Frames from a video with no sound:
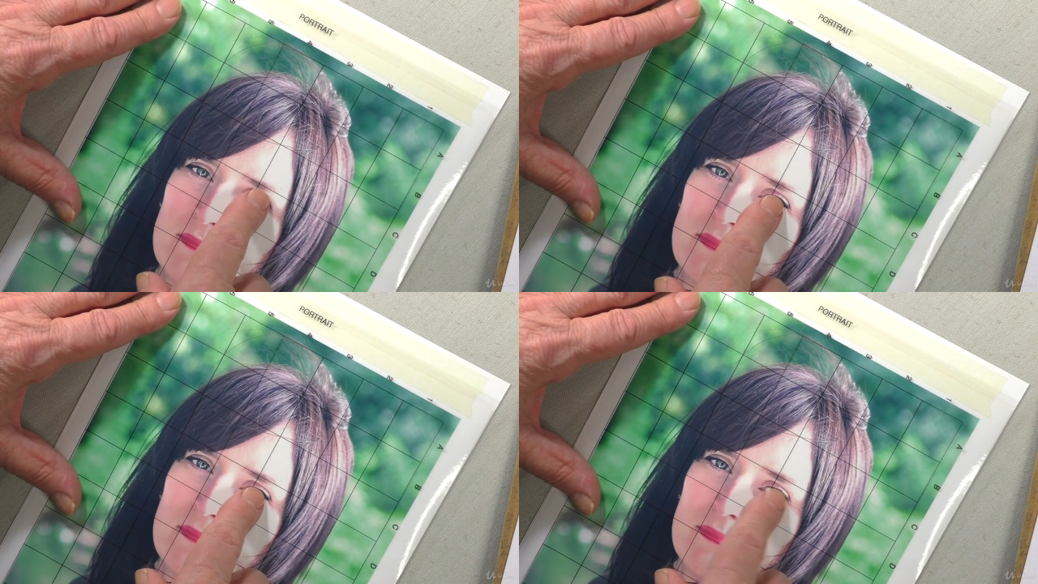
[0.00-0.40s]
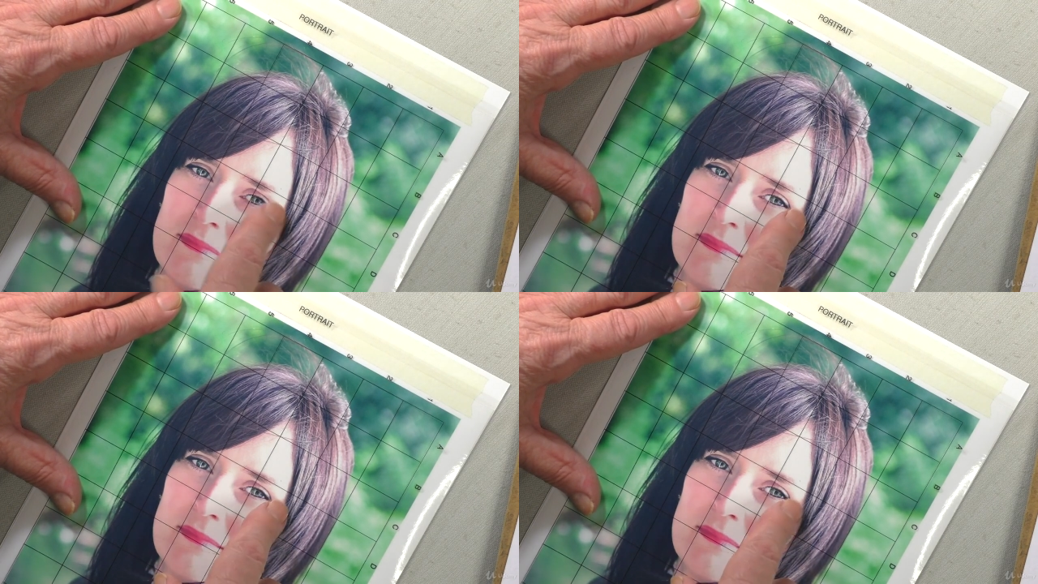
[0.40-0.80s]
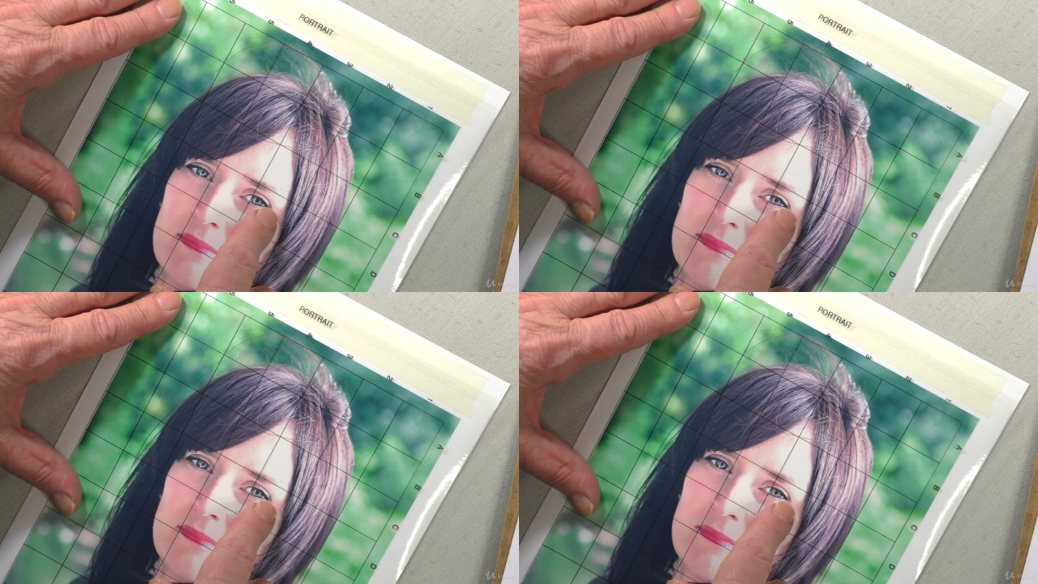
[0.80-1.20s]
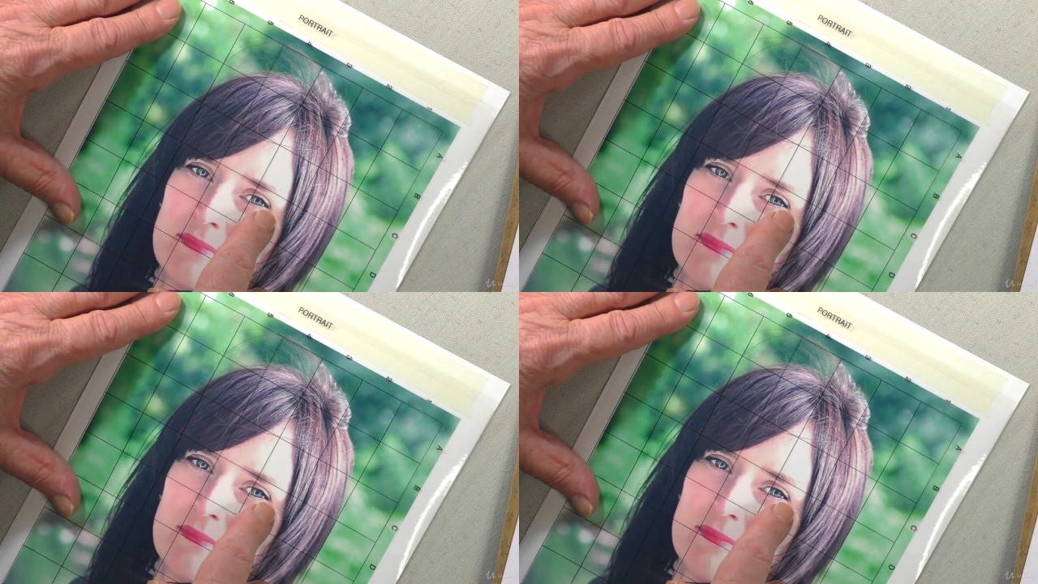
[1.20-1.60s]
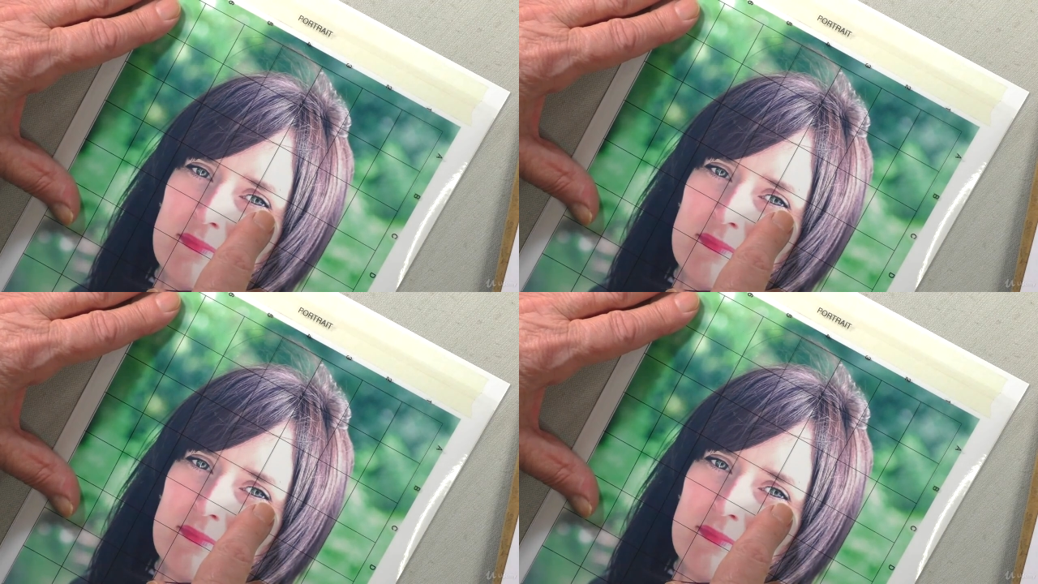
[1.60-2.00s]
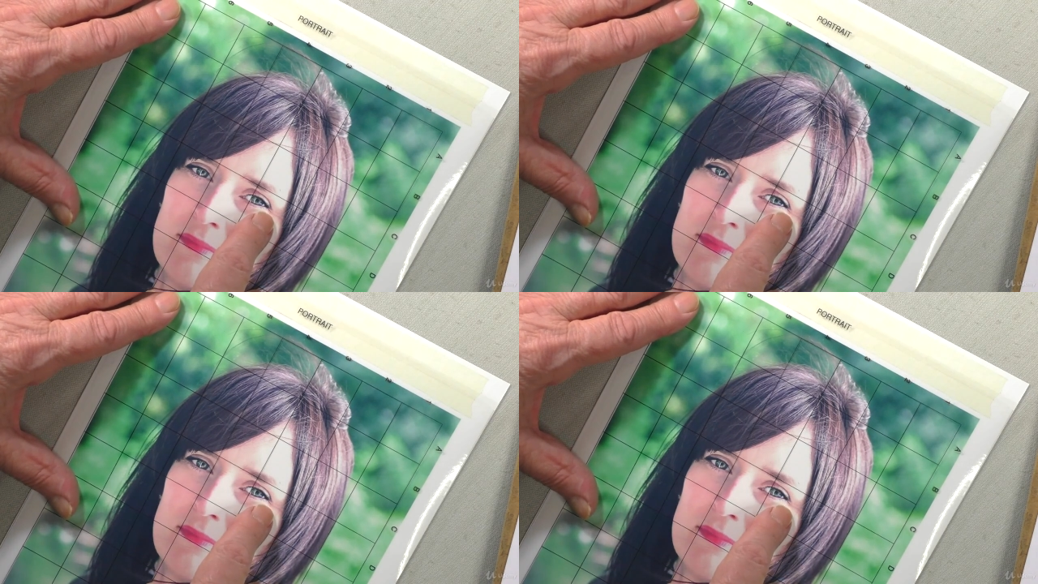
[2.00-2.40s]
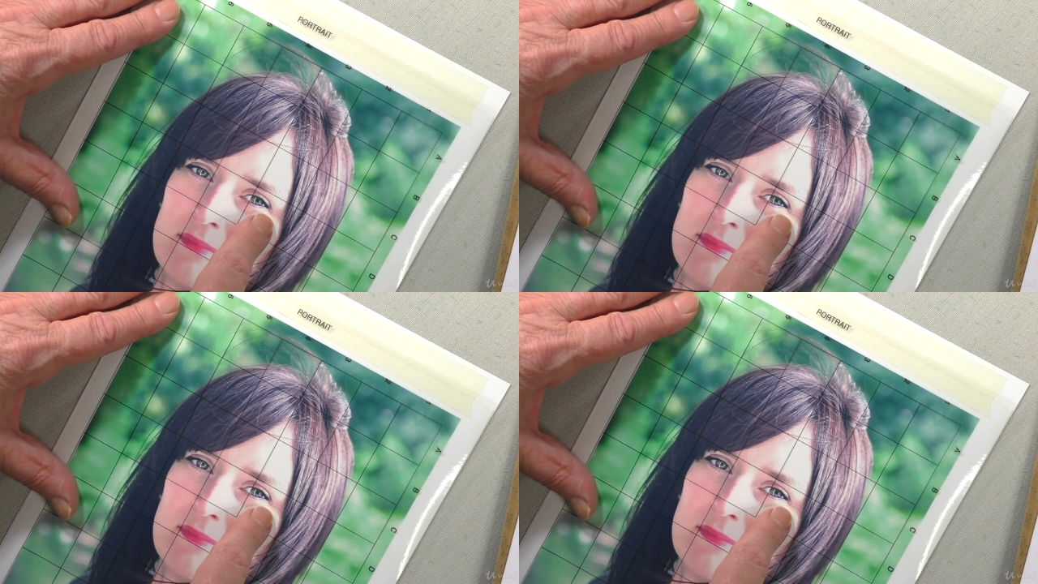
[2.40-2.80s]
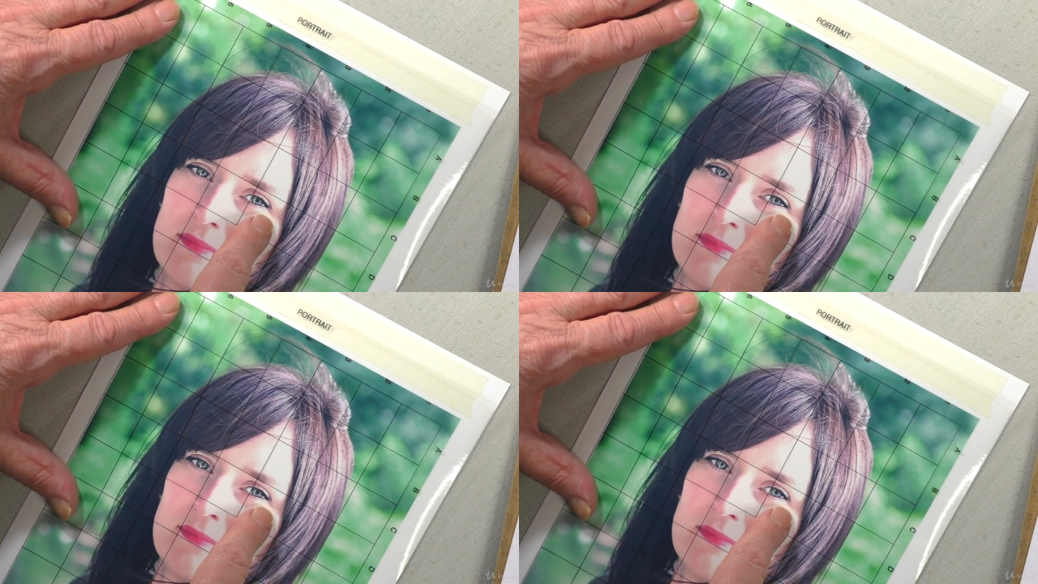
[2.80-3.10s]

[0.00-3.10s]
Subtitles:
Nobody's mouth can be seen.